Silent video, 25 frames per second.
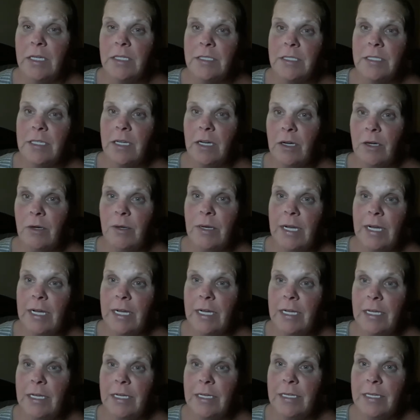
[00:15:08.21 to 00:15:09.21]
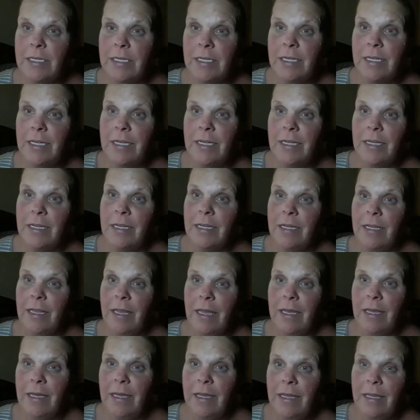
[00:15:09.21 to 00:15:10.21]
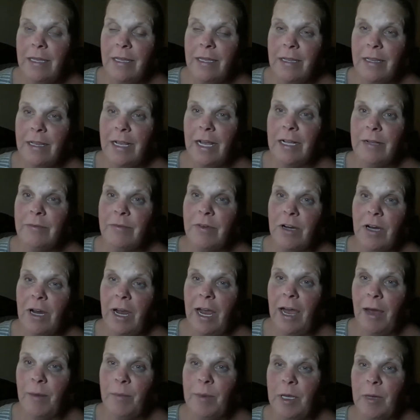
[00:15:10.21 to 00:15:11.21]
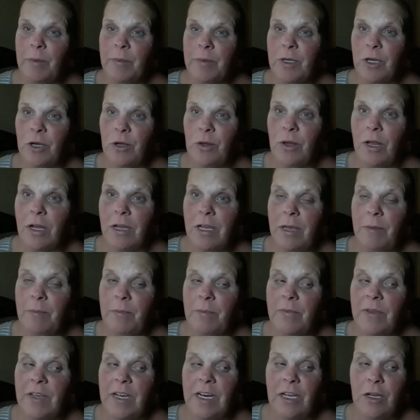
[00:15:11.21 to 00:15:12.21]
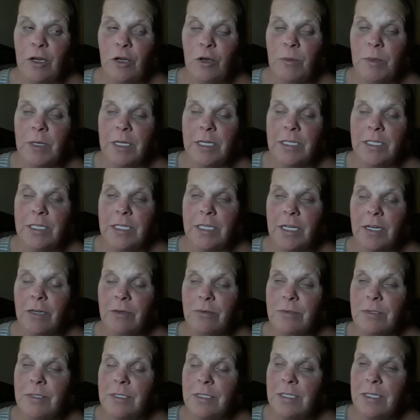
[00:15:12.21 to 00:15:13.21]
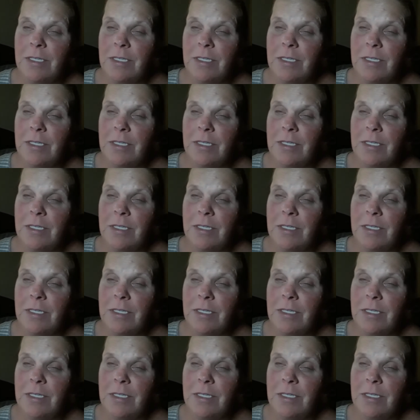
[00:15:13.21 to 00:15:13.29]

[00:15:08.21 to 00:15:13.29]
So, uh, yeah, not a very happy up-go-lucky video, but, you know,